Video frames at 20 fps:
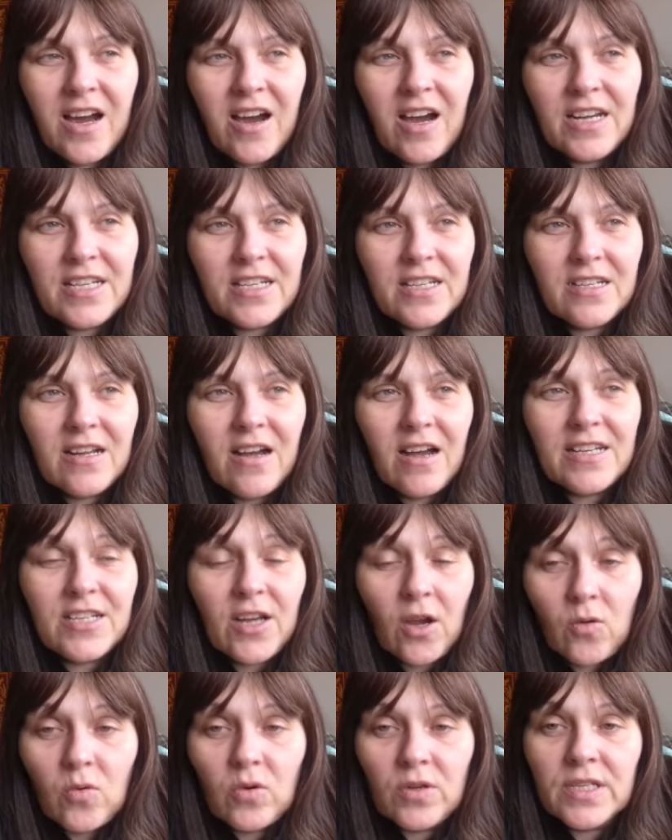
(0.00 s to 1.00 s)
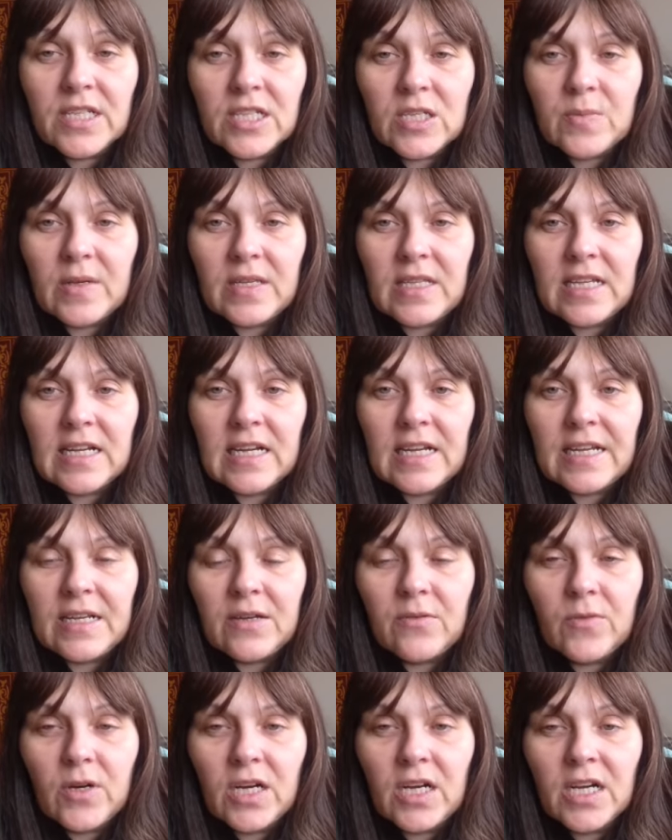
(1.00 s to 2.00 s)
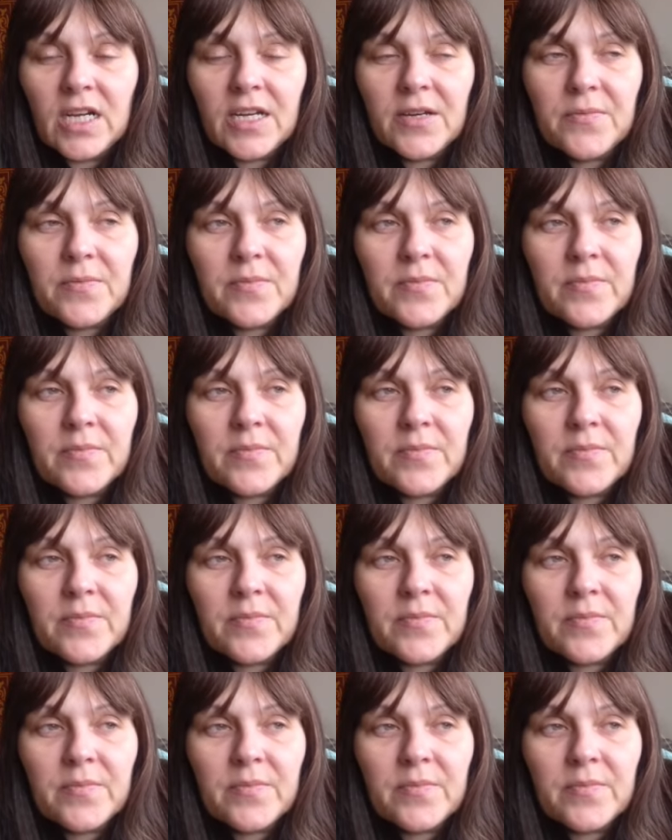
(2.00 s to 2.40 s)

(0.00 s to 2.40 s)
I, I don't want it to be the cleaning work